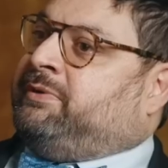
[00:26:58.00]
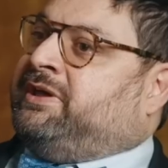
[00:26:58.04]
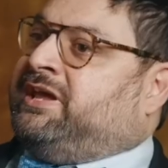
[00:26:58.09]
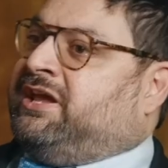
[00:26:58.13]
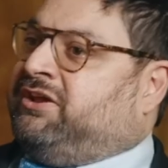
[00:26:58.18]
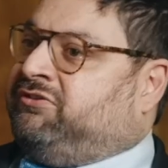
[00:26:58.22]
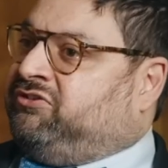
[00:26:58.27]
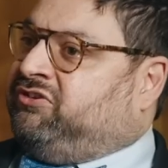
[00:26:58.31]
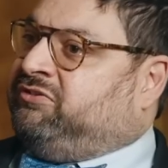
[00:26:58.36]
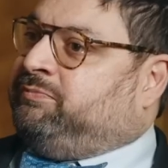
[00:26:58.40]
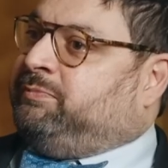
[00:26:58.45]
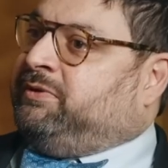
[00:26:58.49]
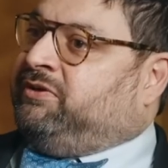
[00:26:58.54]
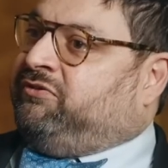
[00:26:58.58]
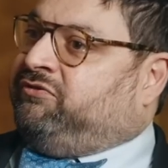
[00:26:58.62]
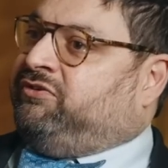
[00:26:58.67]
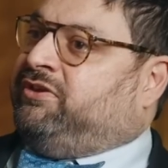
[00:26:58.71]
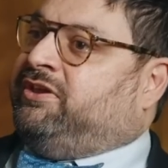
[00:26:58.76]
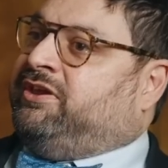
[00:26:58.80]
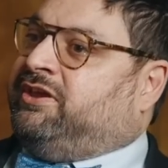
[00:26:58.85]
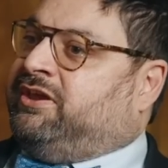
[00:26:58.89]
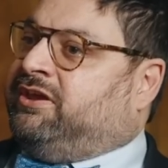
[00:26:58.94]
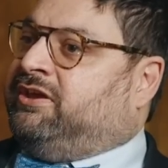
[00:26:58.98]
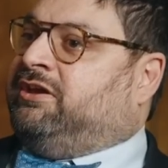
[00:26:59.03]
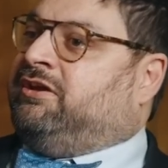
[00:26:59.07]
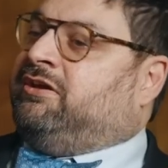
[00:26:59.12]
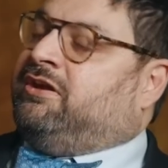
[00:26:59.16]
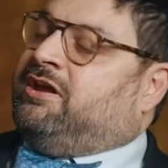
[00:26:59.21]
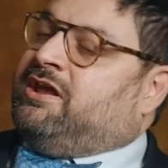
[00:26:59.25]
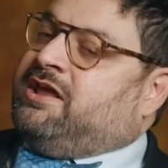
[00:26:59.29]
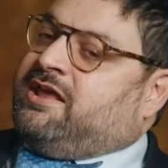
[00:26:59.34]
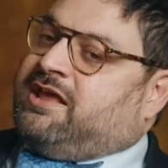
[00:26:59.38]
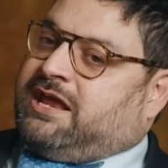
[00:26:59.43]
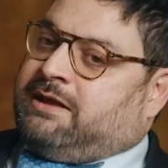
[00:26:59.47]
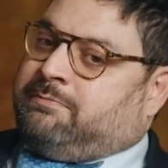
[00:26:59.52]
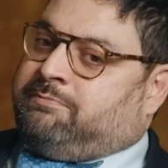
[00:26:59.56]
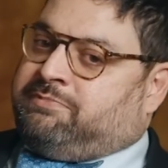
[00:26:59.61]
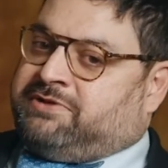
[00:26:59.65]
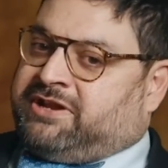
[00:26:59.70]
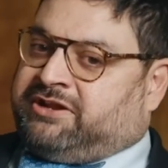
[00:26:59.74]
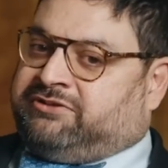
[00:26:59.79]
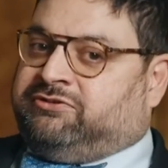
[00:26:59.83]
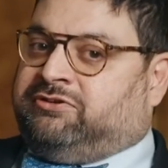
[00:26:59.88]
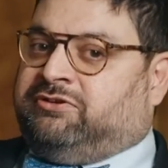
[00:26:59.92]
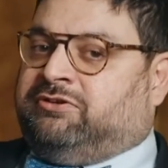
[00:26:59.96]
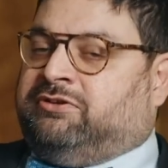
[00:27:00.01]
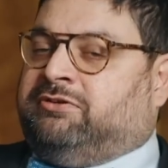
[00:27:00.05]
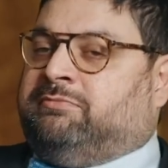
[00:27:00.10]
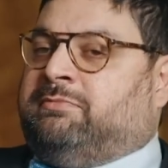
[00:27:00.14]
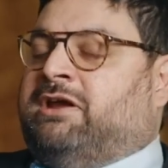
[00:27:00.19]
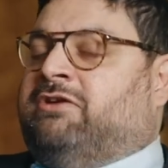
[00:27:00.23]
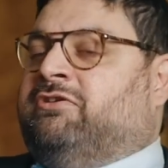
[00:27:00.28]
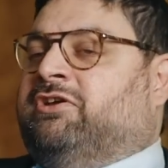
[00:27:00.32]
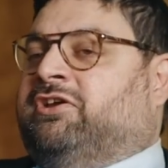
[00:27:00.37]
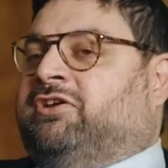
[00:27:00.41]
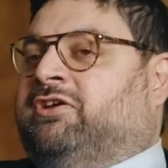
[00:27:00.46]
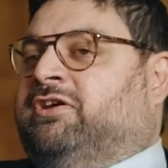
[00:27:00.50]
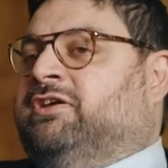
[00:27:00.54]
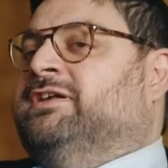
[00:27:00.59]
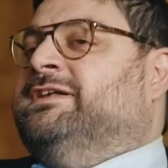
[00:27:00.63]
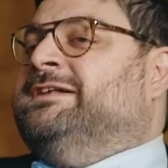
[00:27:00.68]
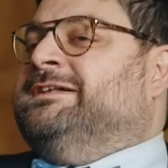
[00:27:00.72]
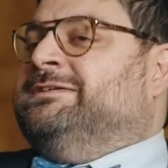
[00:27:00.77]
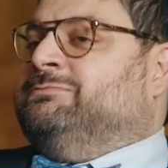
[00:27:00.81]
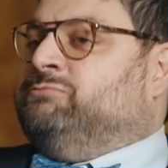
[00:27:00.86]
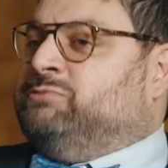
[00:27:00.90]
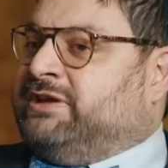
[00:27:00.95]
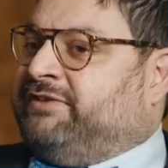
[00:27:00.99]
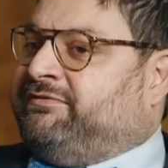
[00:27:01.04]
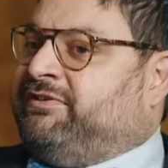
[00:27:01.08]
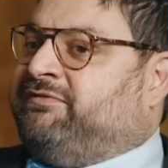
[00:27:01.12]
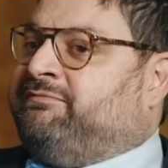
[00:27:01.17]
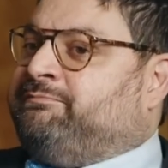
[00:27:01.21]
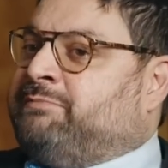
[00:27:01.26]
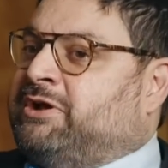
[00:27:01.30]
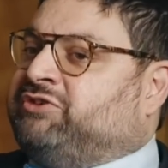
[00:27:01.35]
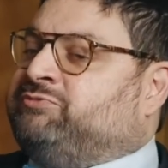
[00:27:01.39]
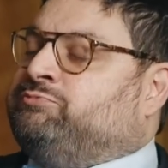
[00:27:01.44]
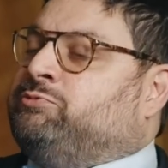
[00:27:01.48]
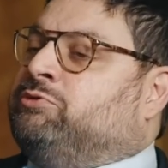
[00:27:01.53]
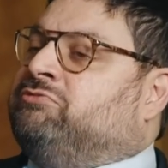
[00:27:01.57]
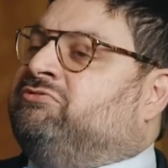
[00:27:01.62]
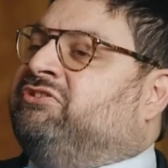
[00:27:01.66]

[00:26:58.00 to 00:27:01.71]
by H S B C here mm. and protected in America. We have a much more